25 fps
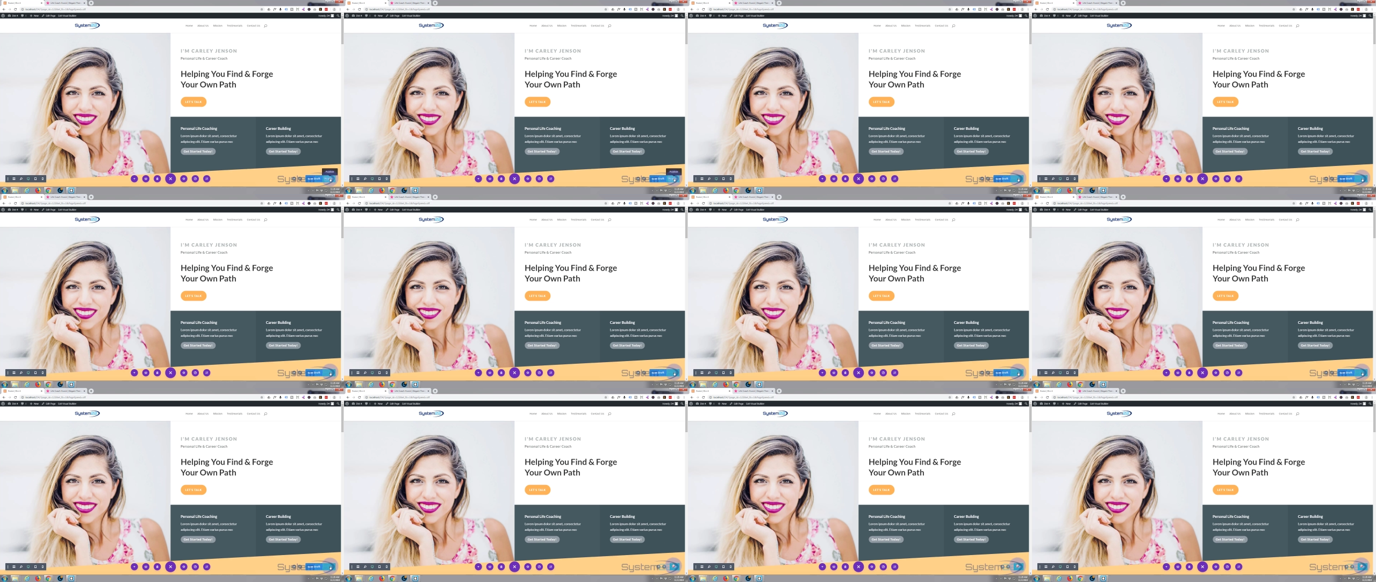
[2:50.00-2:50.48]

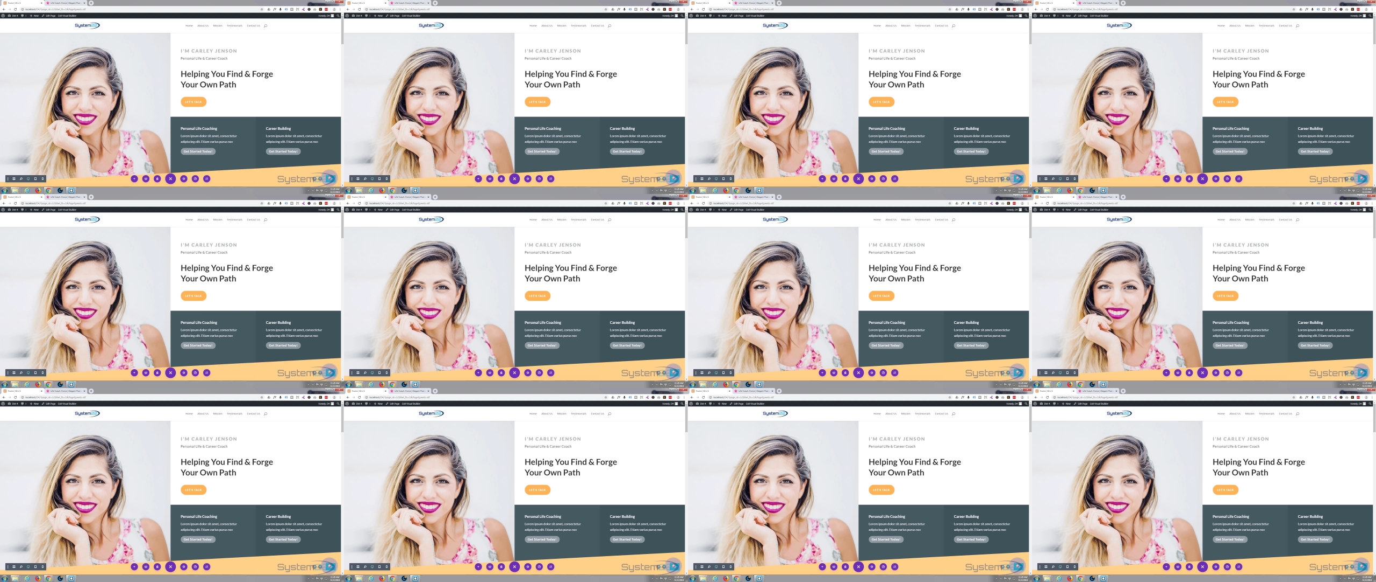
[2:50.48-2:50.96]

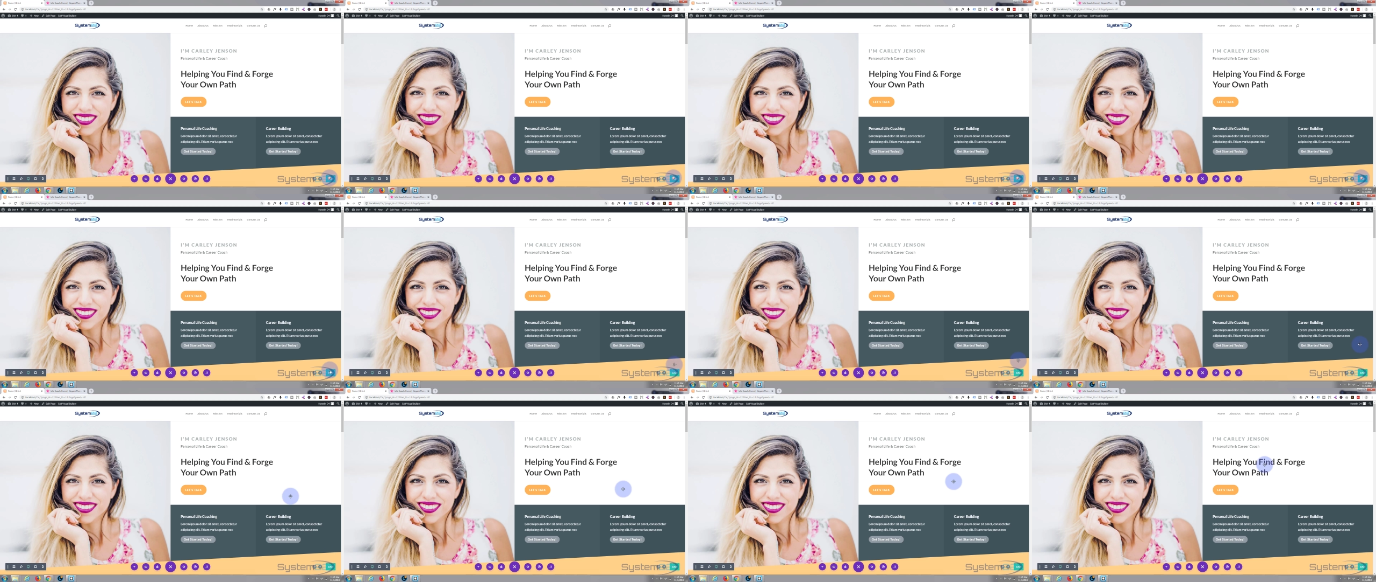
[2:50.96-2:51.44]

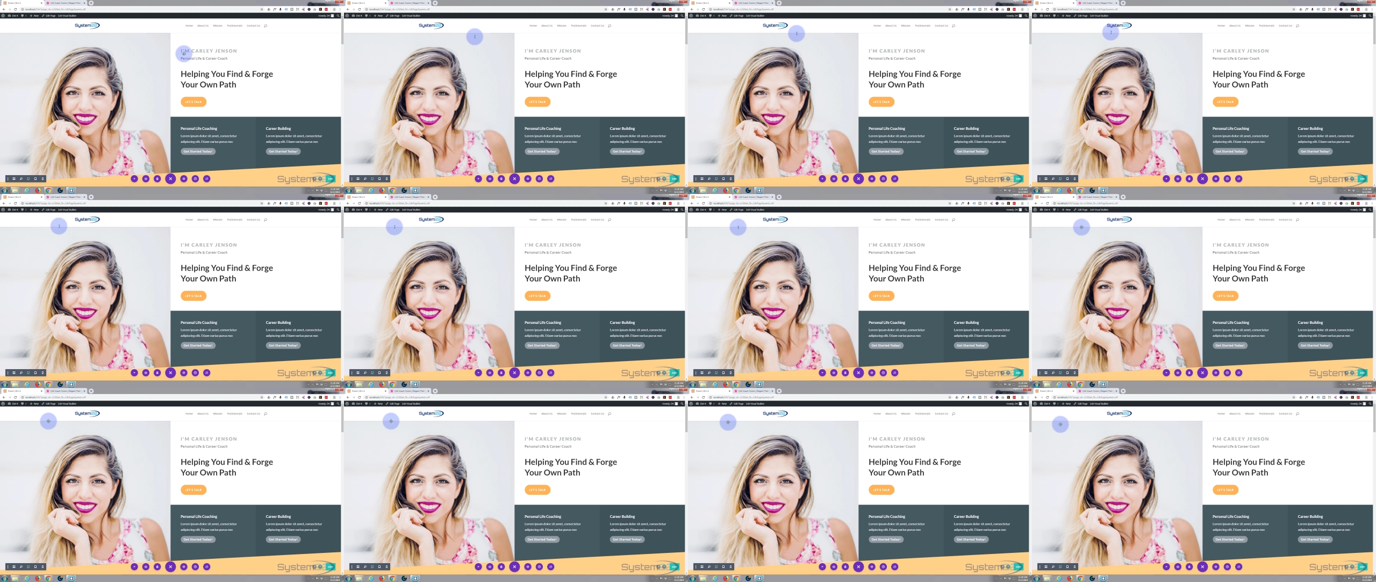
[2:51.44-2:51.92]

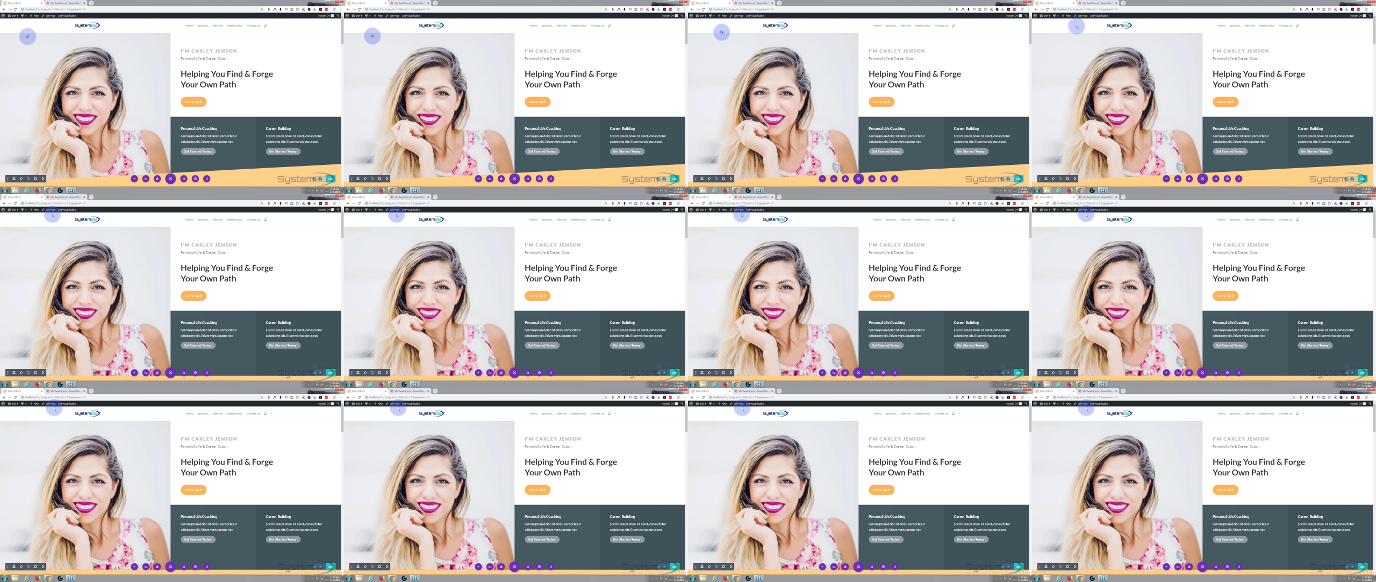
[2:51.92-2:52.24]
Nothing is said.